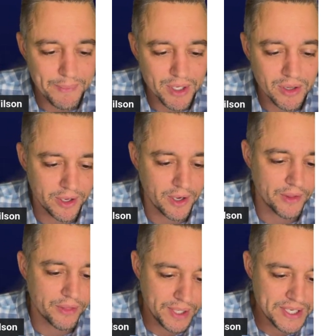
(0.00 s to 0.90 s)
You can click on the
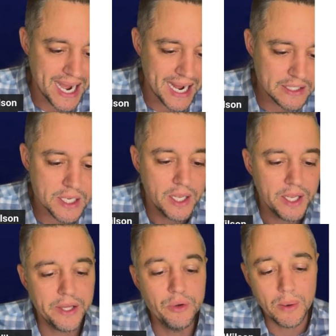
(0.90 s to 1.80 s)
three dots
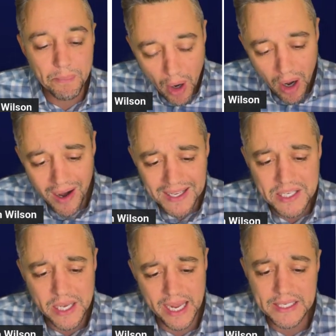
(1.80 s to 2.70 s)
and you can pause
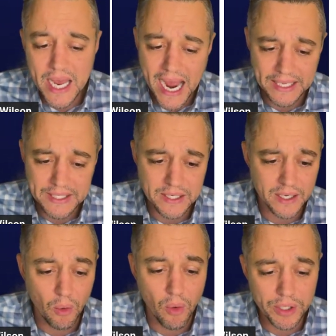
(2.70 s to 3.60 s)
a task
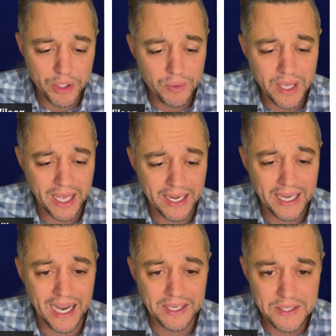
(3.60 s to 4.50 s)
or you can
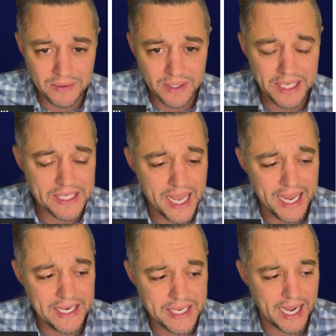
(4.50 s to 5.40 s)
uh, delete
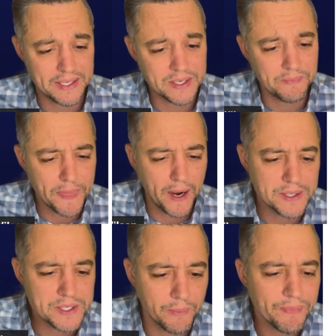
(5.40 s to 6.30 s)
a task. All right.
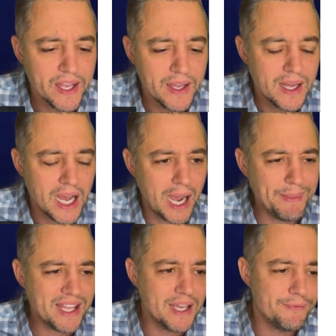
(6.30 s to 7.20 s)
So I'm going
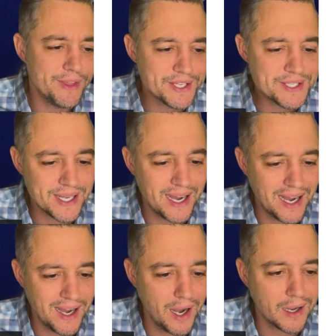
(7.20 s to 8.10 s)
to give this
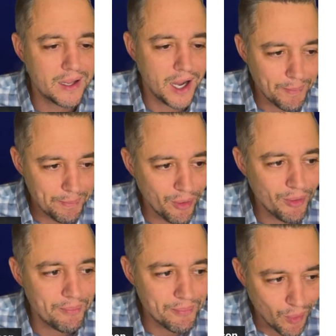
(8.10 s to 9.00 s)
uh, a
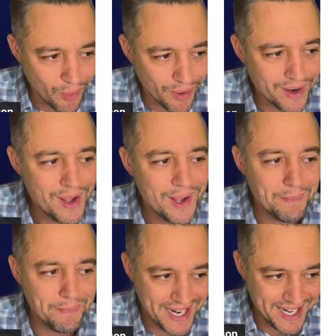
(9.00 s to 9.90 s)
couple more
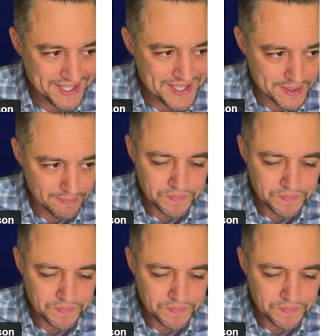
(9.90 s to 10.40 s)
minutes.